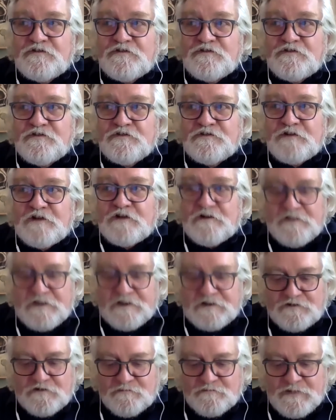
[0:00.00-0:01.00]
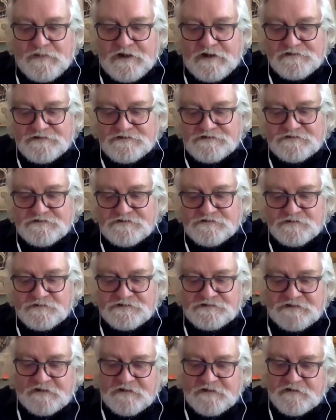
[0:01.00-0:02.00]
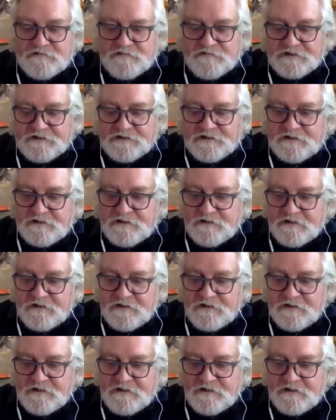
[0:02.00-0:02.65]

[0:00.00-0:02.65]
do direct comparisons with South Africa.